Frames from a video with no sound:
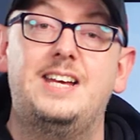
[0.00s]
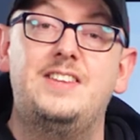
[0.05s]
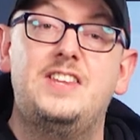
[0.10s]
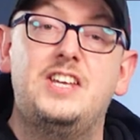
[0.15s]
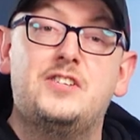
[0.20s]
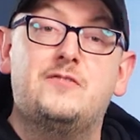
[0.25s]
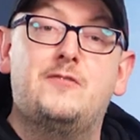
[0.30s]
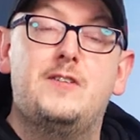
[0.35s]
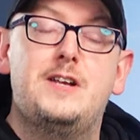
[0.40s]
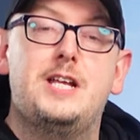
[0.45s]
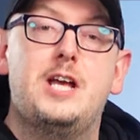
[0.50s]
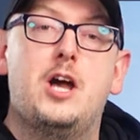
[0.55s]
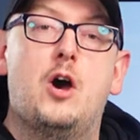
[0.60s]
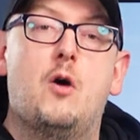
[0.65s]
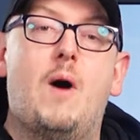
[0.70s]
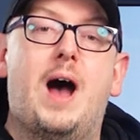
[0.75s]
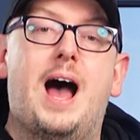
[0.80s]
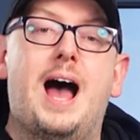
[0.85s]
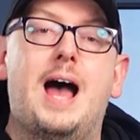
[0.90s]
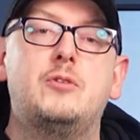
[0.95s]
In this
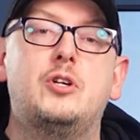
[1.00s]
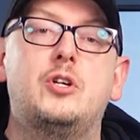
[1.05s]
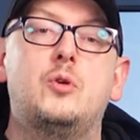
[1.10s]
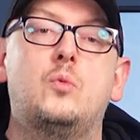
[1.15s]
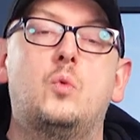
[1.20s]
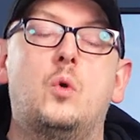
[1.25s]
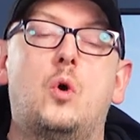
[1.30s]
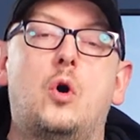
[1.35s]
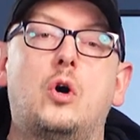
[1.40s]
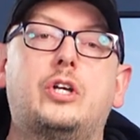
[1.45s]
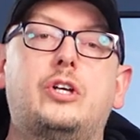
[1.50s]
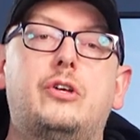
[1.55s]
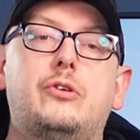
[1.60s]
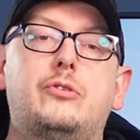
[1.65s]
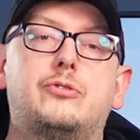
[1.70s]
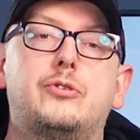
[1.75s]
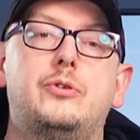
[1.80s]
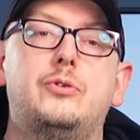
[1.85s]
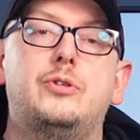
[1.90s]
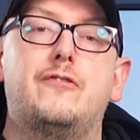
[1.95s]
video, I'm going to walk you
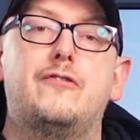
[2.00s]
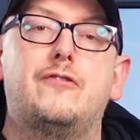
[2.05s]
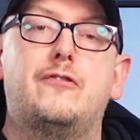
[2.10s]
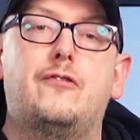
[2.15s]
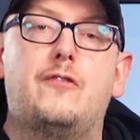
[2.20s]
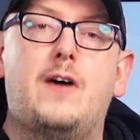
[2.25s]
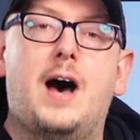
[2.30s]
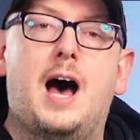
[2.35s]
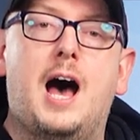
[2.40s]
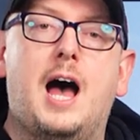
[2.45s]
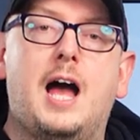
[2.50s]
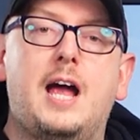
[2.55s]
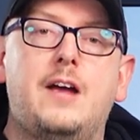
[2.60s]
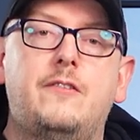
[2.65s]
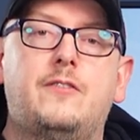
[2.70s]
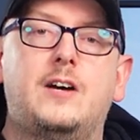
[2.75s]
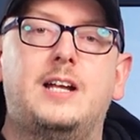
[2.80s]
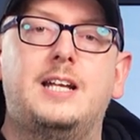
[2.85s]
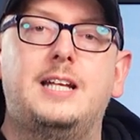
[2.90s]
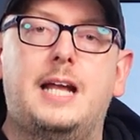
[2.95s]
through the
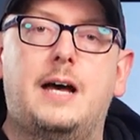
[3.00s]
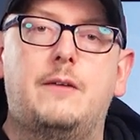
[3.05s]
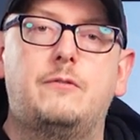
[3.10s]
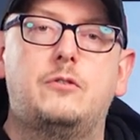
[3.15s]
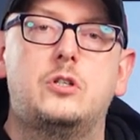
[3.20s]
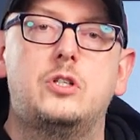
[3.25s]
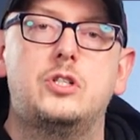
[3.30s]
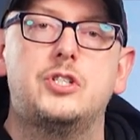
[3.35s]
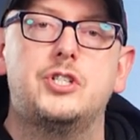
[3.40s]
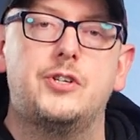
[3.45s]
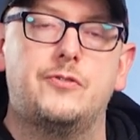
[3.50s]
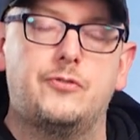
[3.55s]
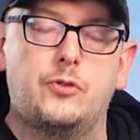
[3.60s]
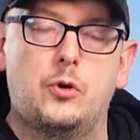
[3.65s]
5 levels of